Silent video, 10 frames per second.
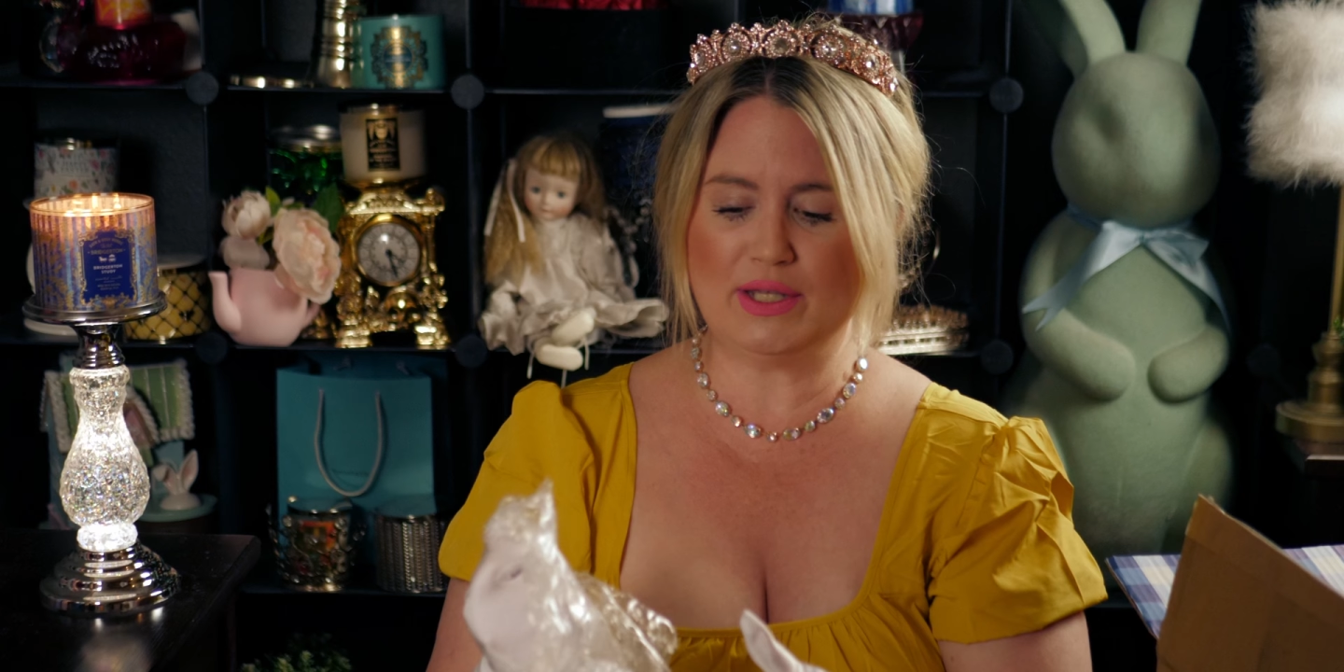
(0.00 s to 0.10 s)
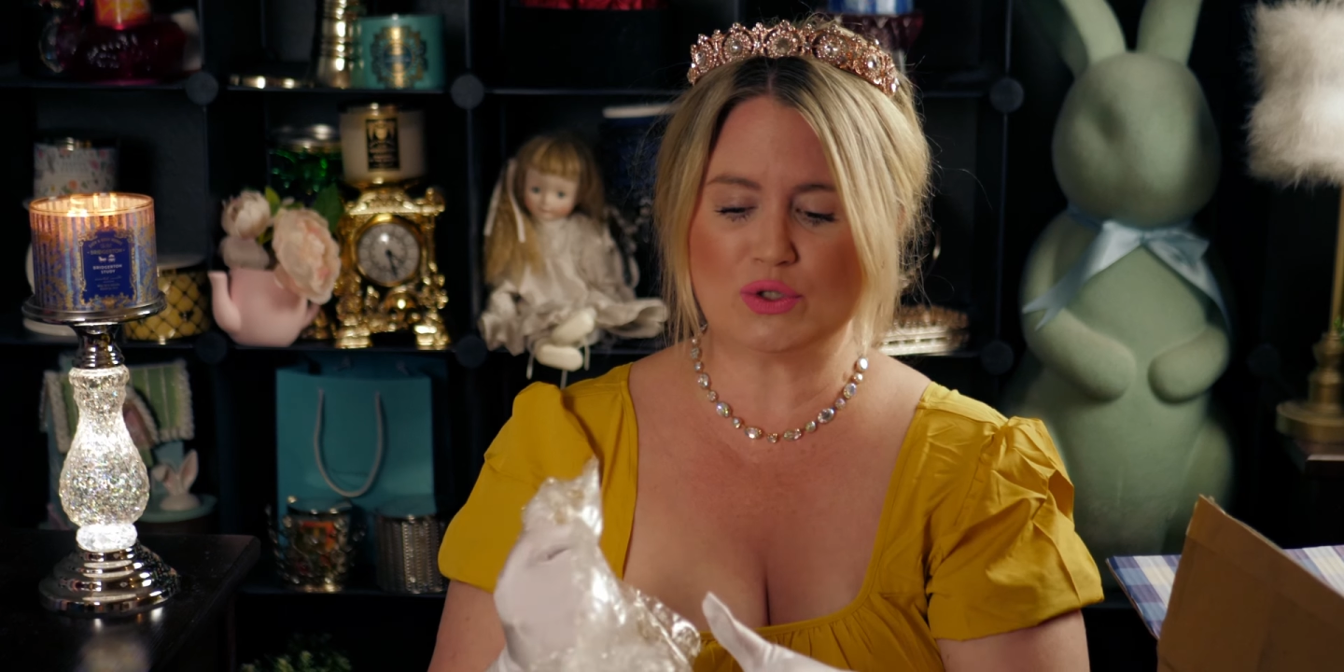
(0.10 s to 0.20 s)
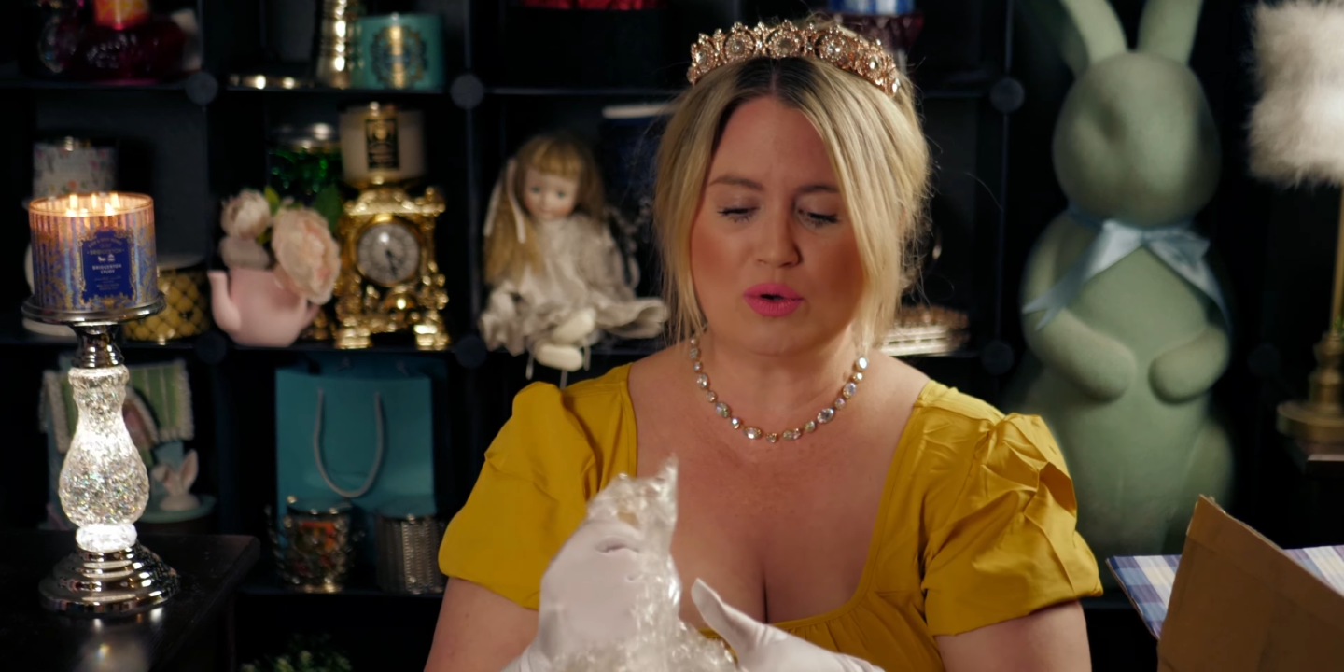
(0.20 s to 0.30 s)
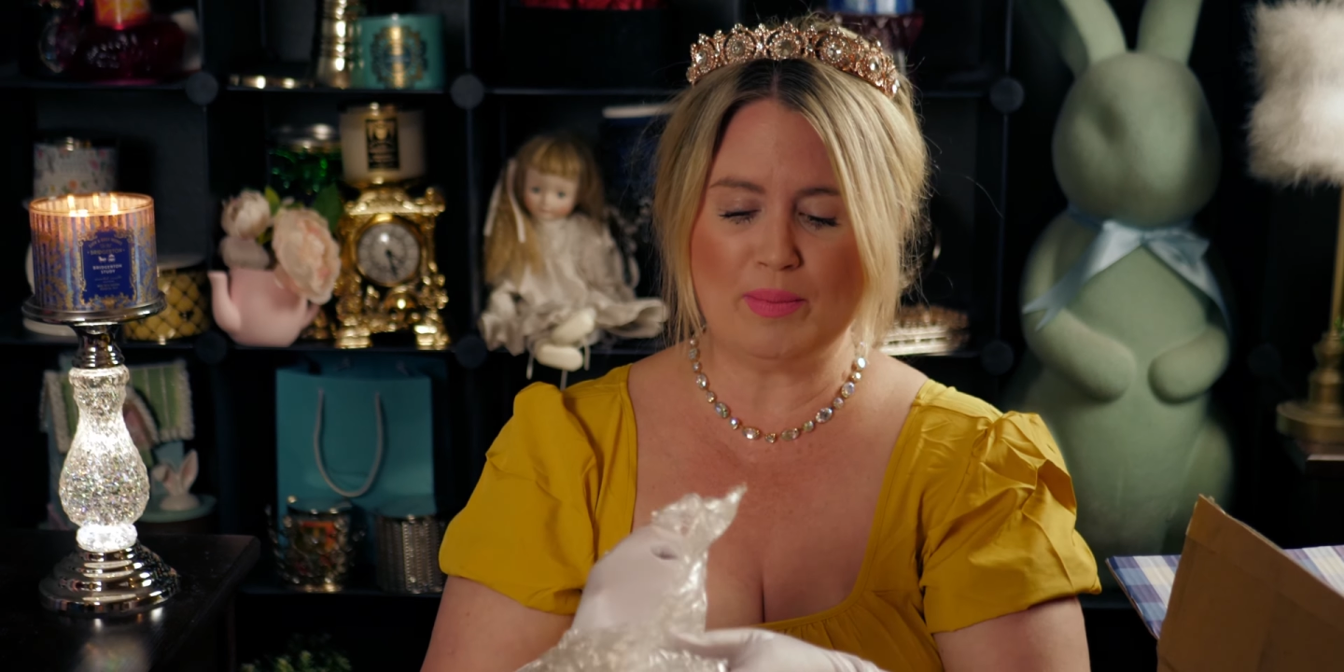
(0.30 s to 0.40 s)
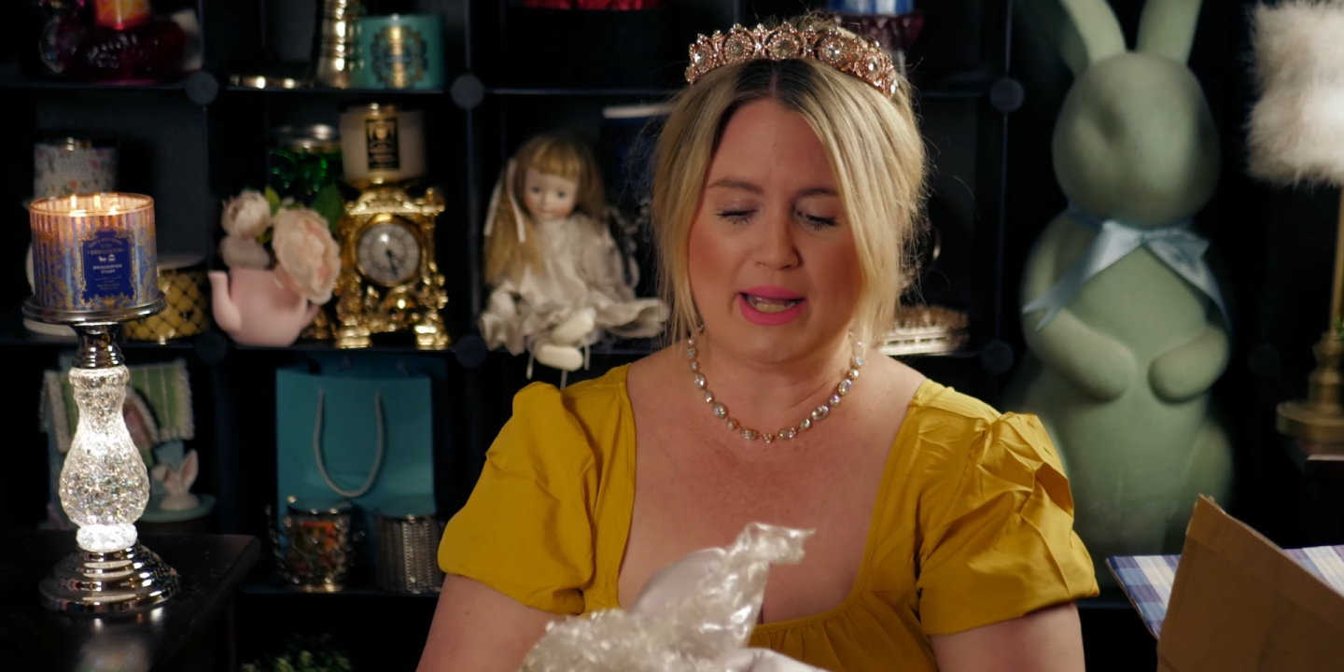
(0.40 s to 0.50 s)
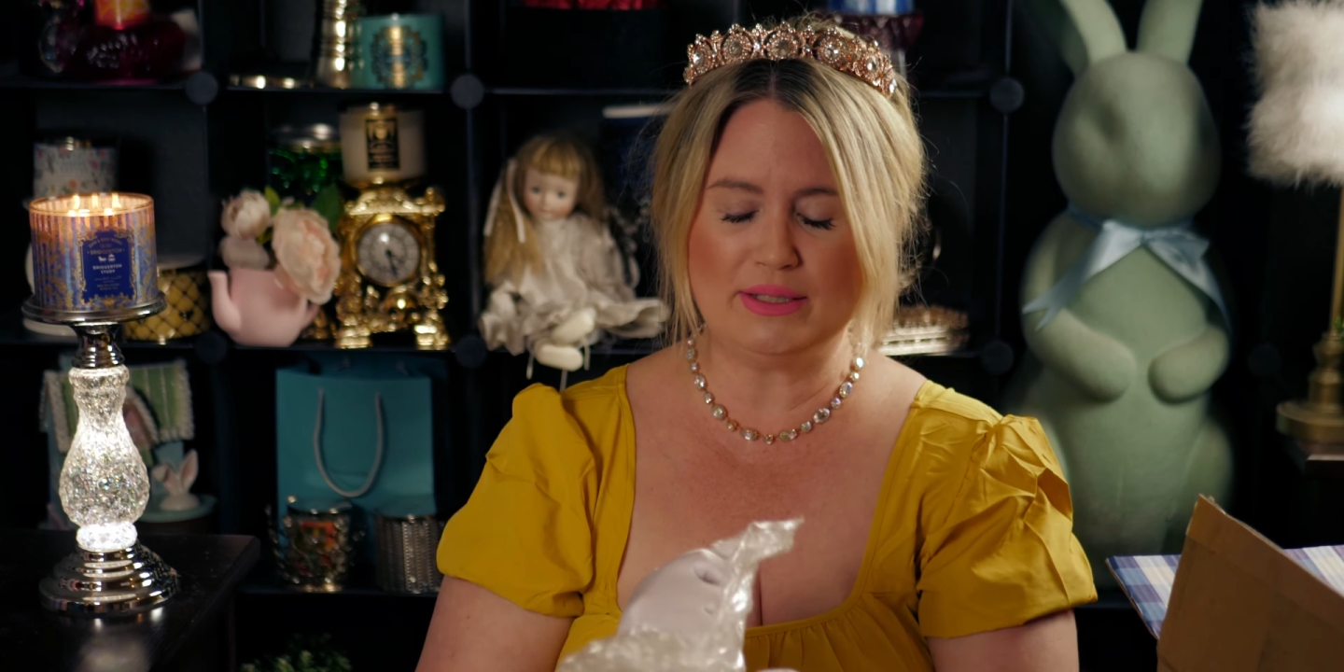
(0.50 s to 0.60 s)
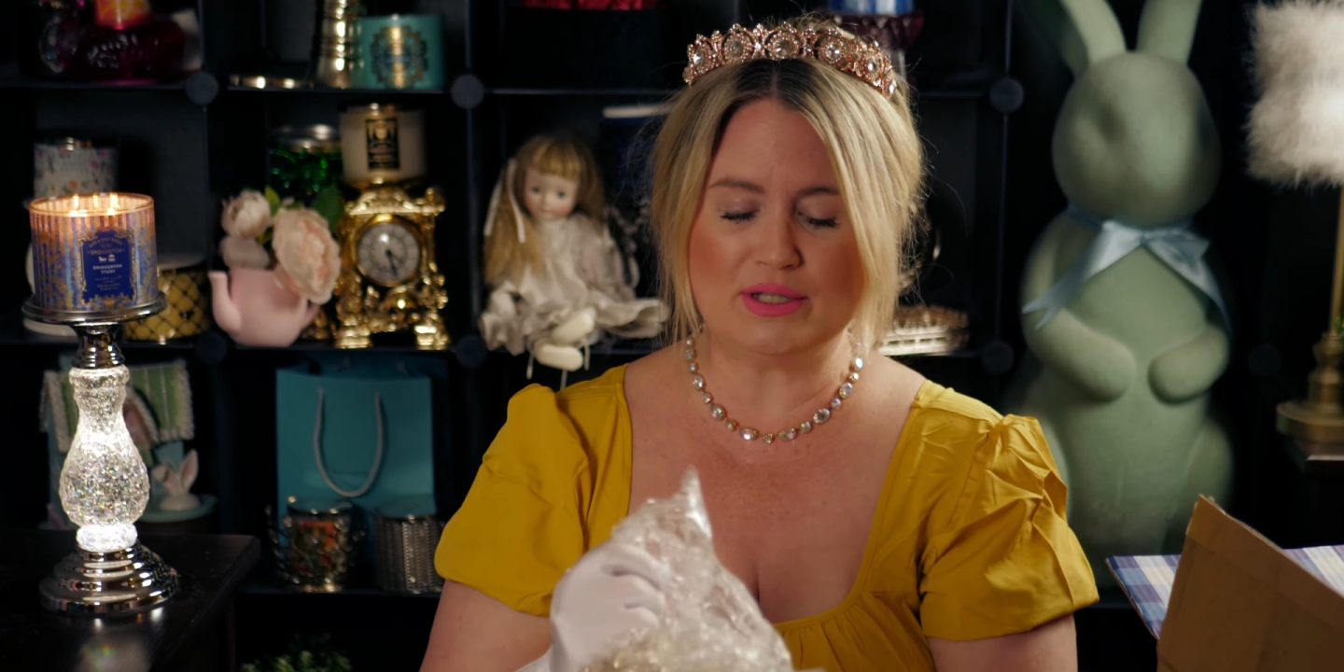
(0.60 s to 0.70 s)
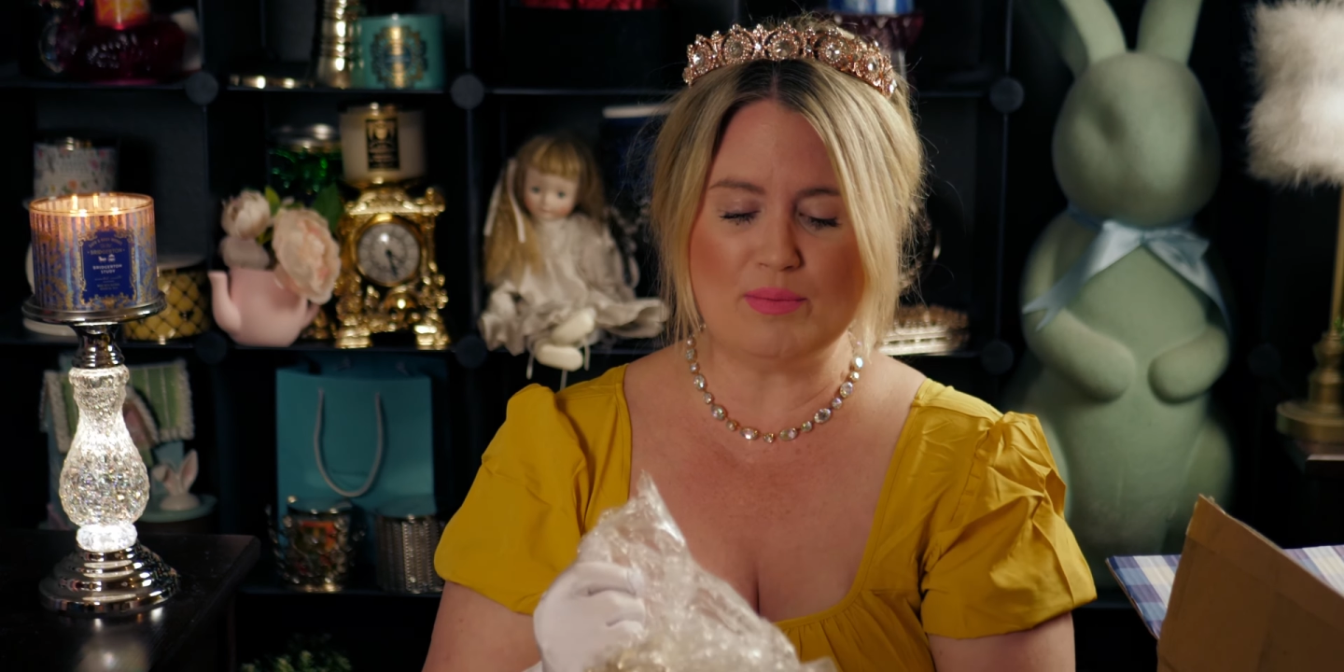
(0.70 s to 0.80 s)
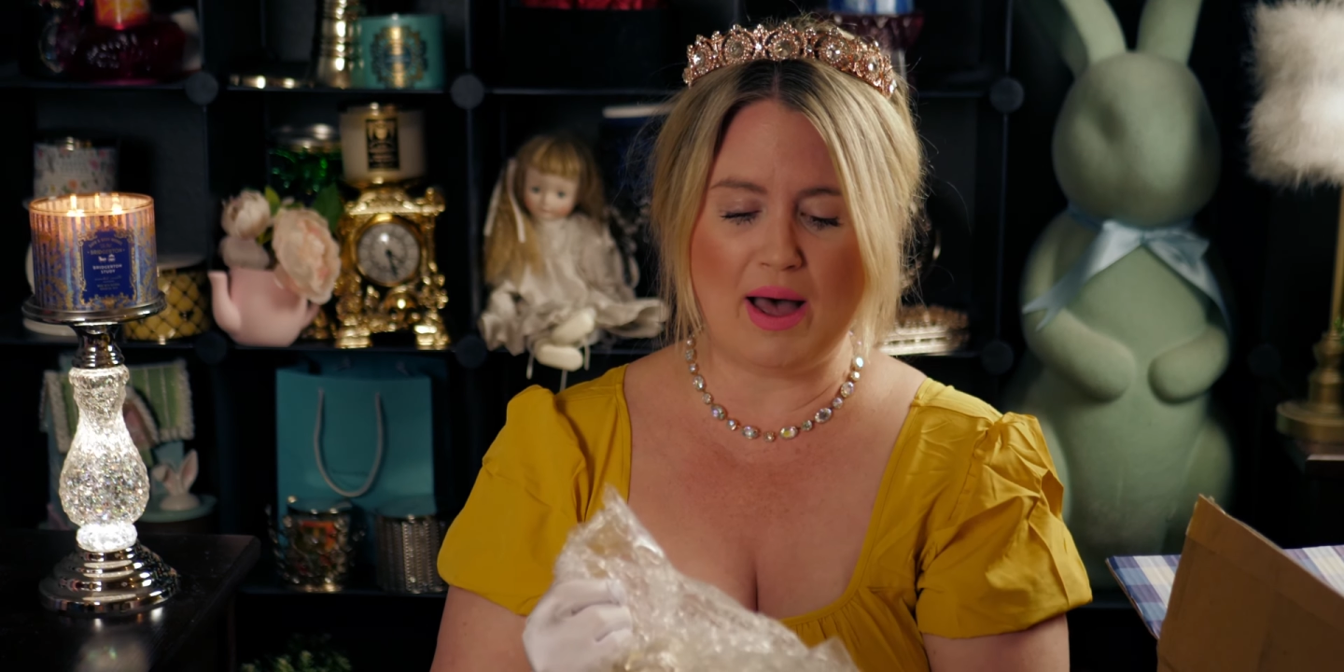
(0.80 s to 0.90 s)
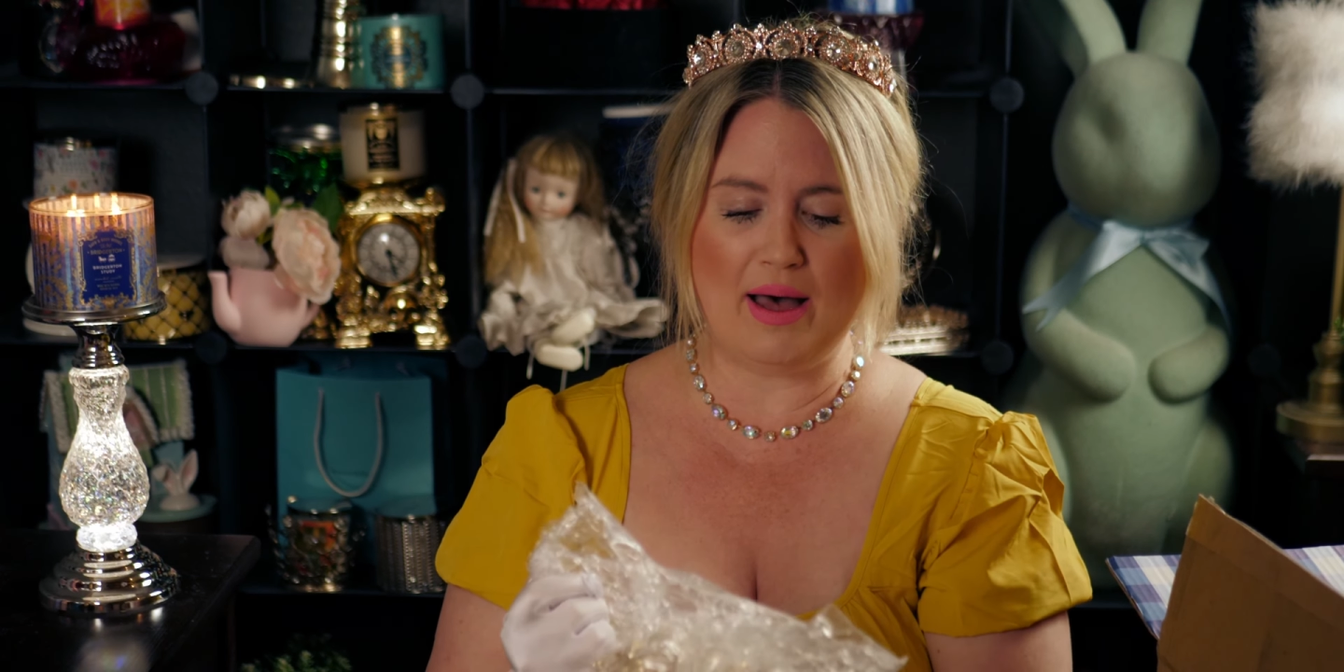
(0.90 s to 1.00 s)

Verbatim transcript: this reminds them